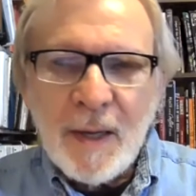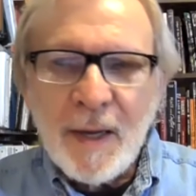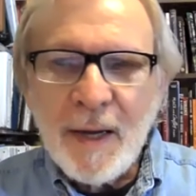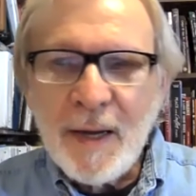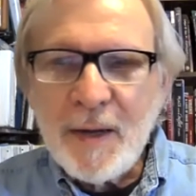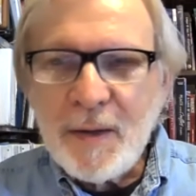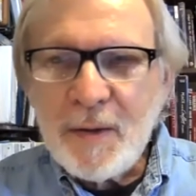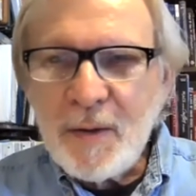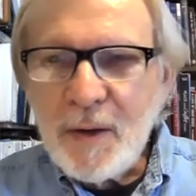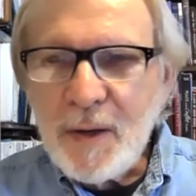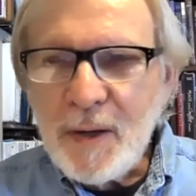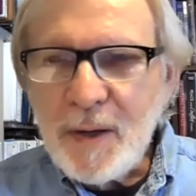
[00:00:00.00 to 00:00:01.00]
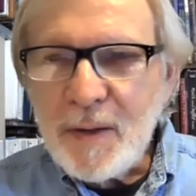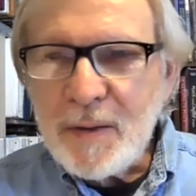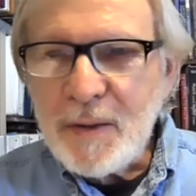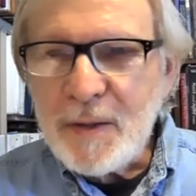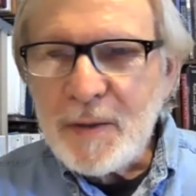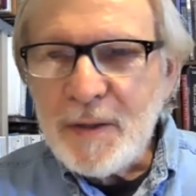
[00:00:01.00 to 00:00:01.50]
And uh,
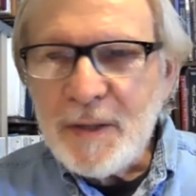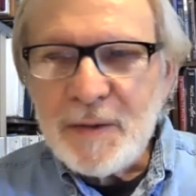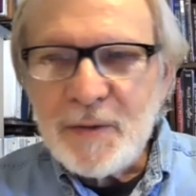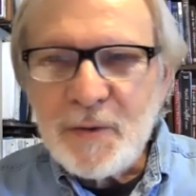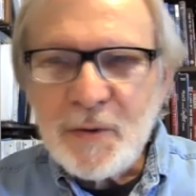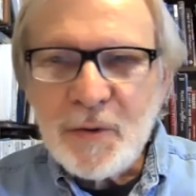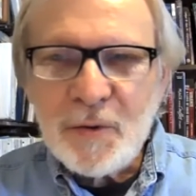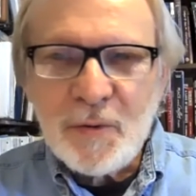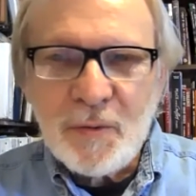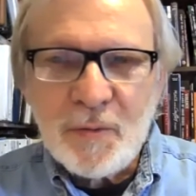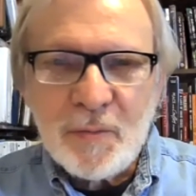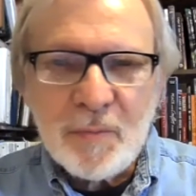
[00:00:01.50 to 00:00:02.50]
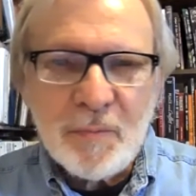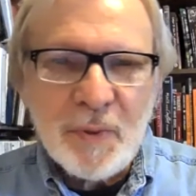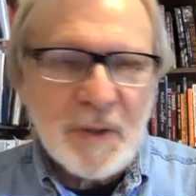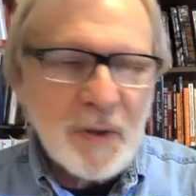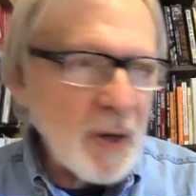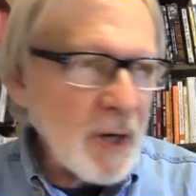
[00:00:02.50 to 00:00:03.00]
it needs to
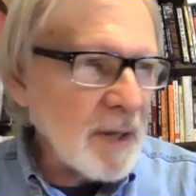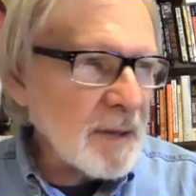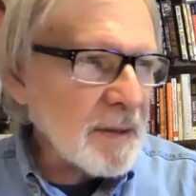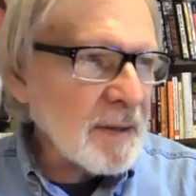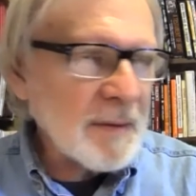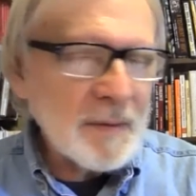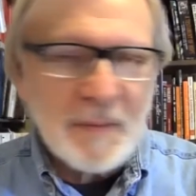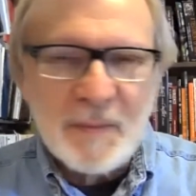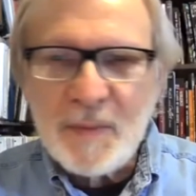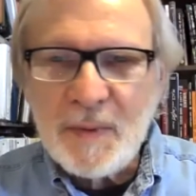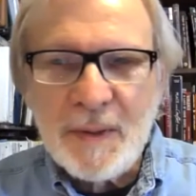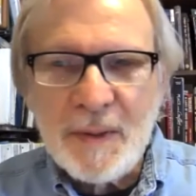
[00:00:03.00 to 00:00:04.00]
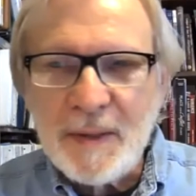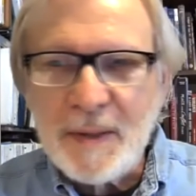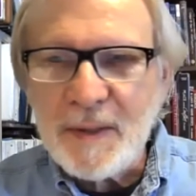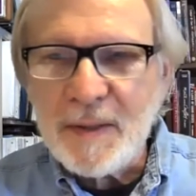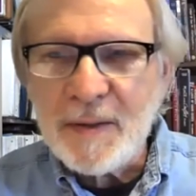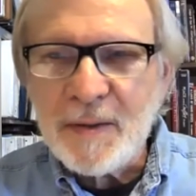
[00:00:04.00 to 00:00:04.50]
be taught, and
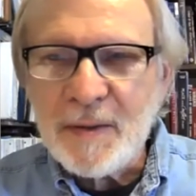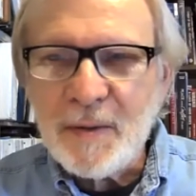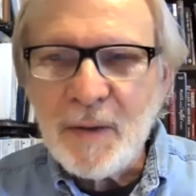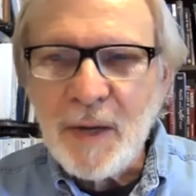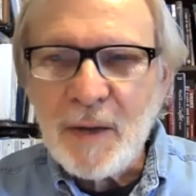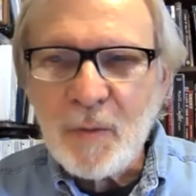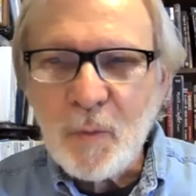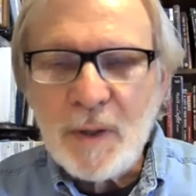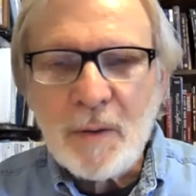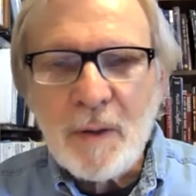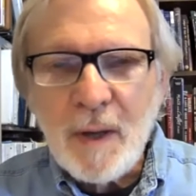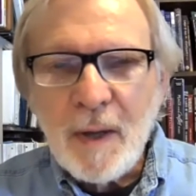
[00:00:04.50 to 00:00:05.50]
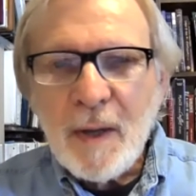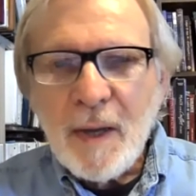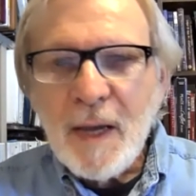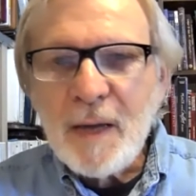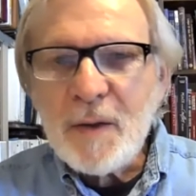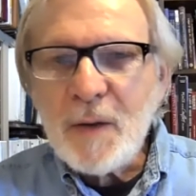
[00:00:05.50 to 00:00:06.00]
uh, and we
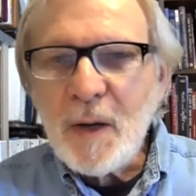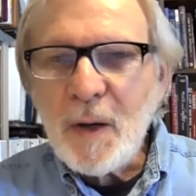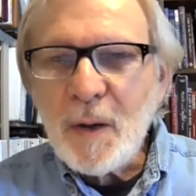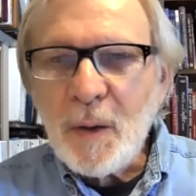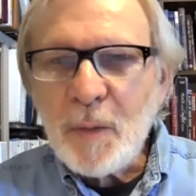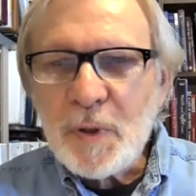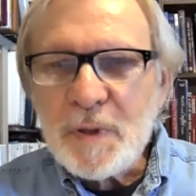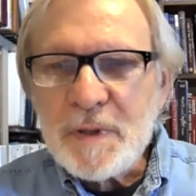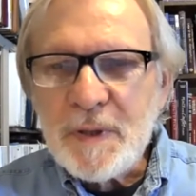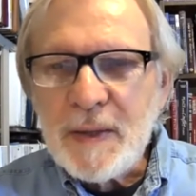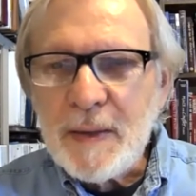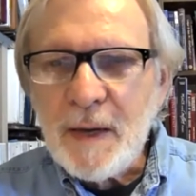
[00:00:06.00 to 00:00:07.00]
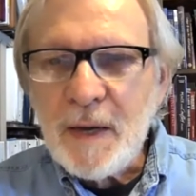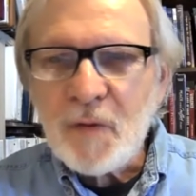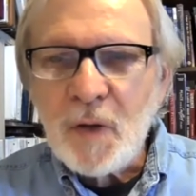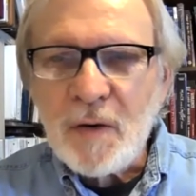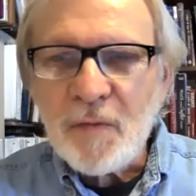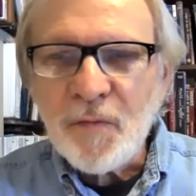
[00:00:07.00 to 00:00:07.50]
and a person can have a
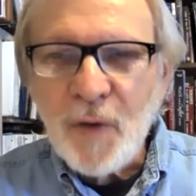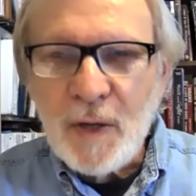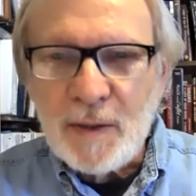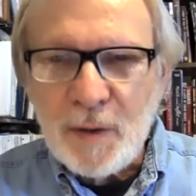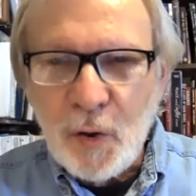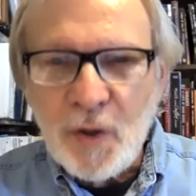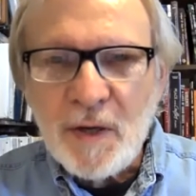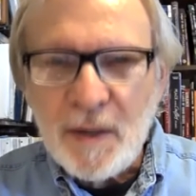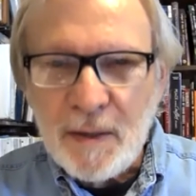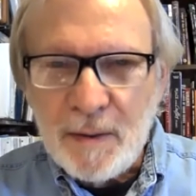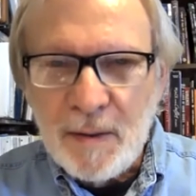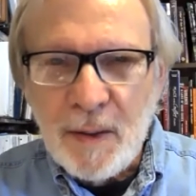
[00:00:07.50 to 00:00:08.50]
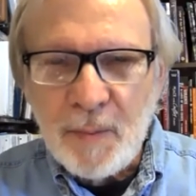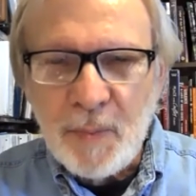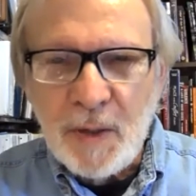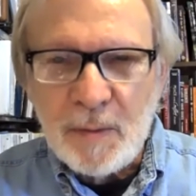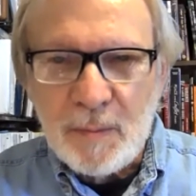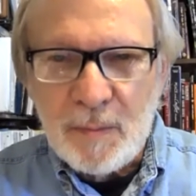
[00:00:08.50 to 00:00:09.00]
lot of fun learning
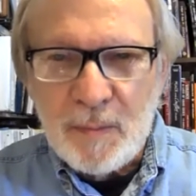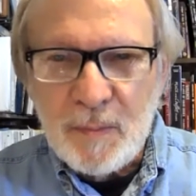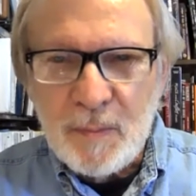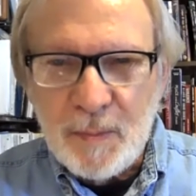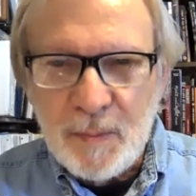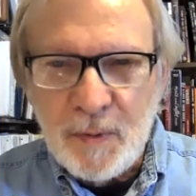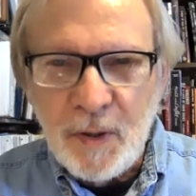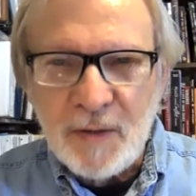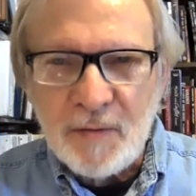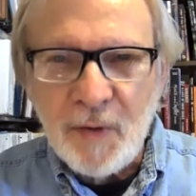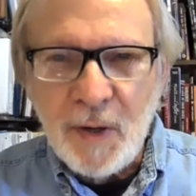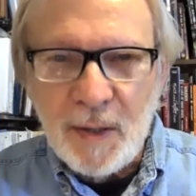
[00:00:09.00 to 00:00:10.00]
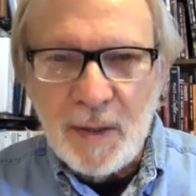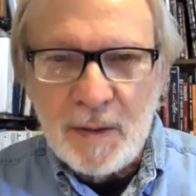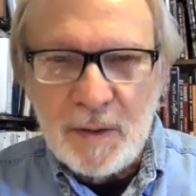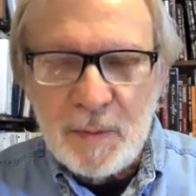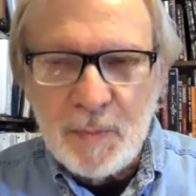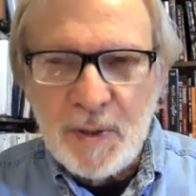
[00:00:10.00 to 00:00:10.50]
about
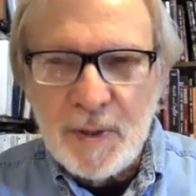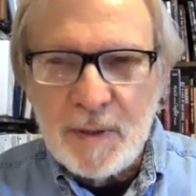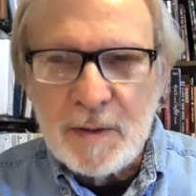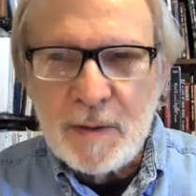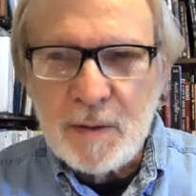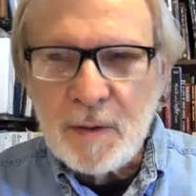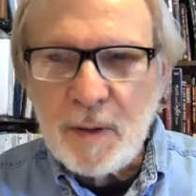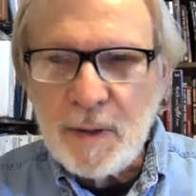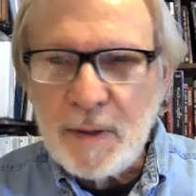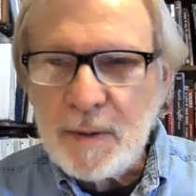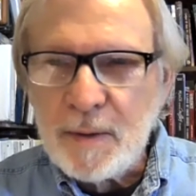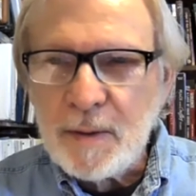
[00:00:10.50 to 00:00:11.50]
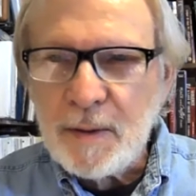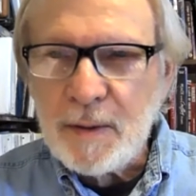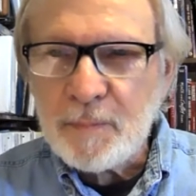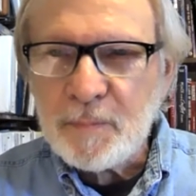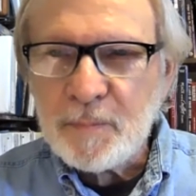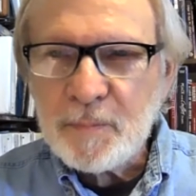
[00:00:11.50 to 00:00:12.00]
nonviolence, because it's like
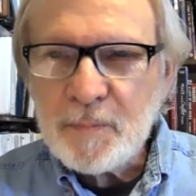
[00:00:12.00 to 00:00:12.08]
um,